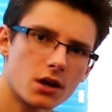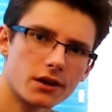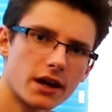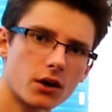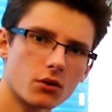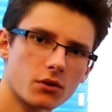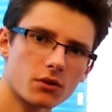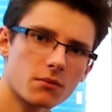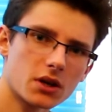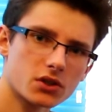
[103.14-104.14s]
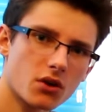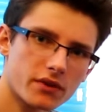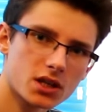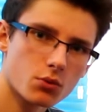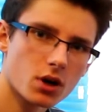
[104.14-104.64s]
Now, the most
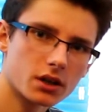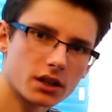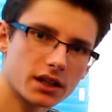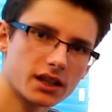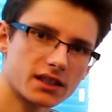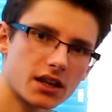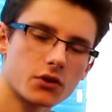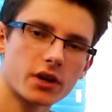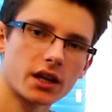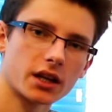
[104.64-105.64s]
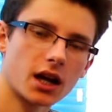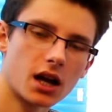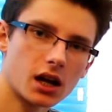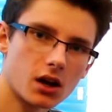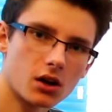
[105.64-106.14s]
obvious one is that you're getting a
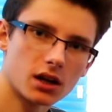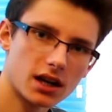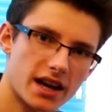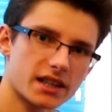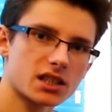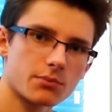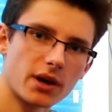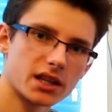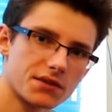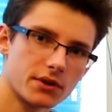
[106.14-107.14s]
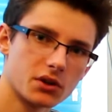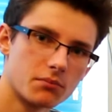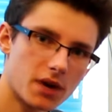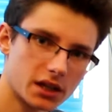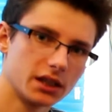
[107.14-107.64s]
lot less space for your
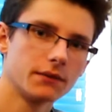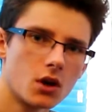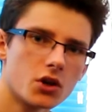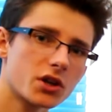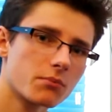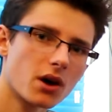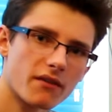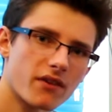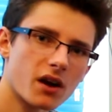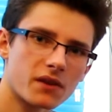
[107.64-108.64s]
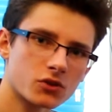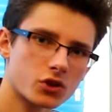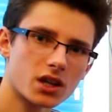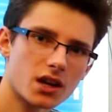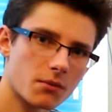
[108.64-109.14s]
money. You can buy a five
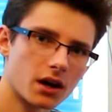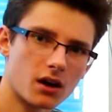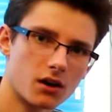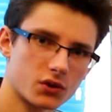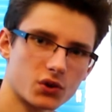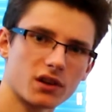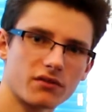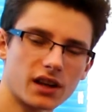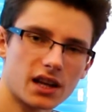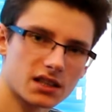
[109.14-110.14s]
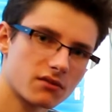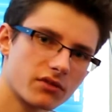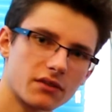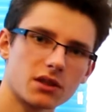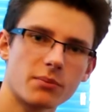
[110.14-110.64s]
hundred gigabyte hard drive for less than
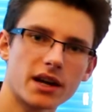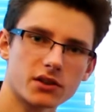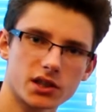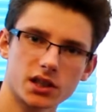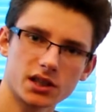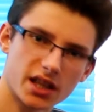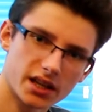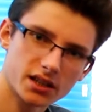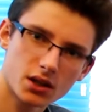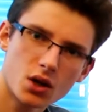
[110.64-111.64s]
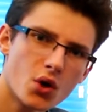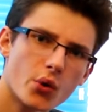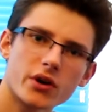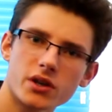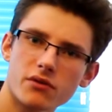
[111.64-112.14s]
fifty pounds these days,
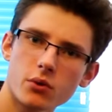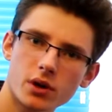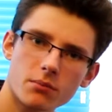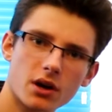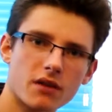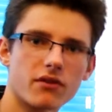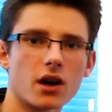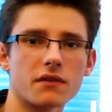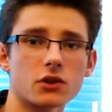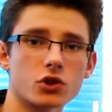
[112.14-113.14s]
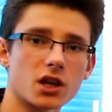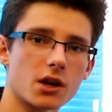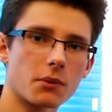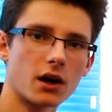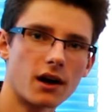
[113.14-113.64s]
whereas if you want to buy a five hundred
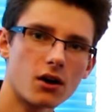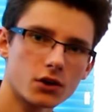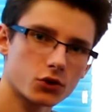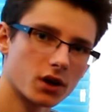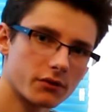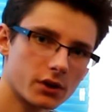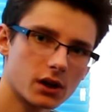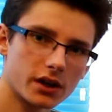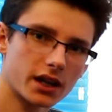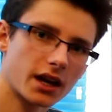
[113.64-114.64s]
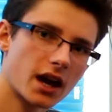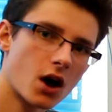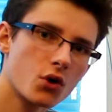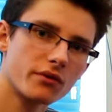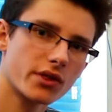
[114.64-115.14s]
gigabyte hard drive, you're looking at
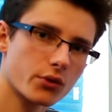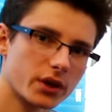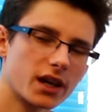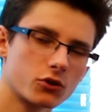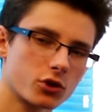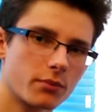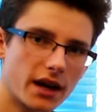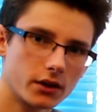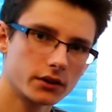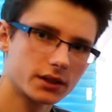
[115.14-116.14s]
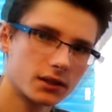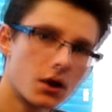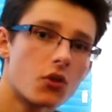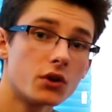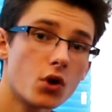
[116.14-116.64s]
over three hundred pounds.
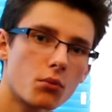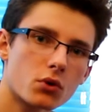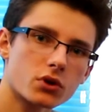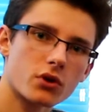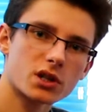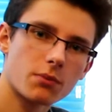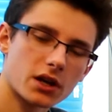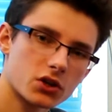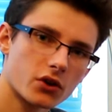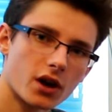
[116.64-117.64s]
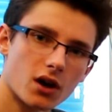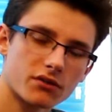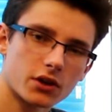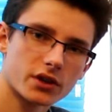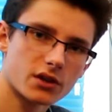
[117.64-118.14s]
The normal sort of space you're
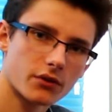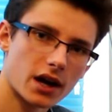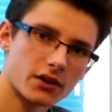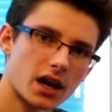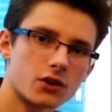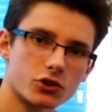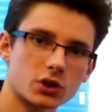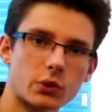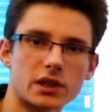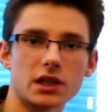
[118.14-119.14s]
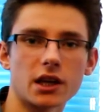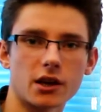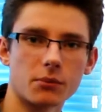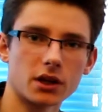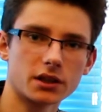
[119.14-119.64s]
after is around one hundred twenty
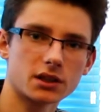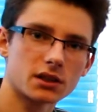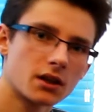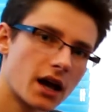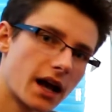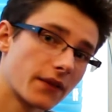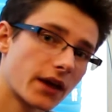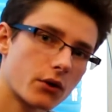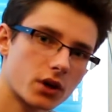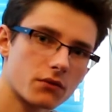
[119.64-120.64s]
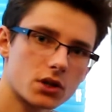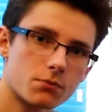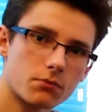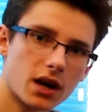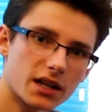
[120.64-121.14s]
gigabytes, and that will give you
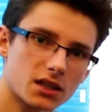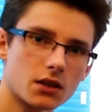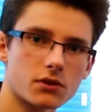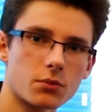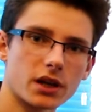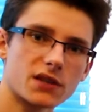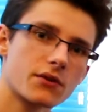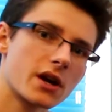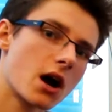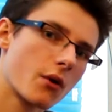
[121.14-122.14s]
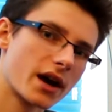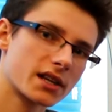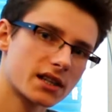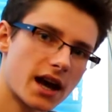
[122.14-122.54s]
plenty of space for your O S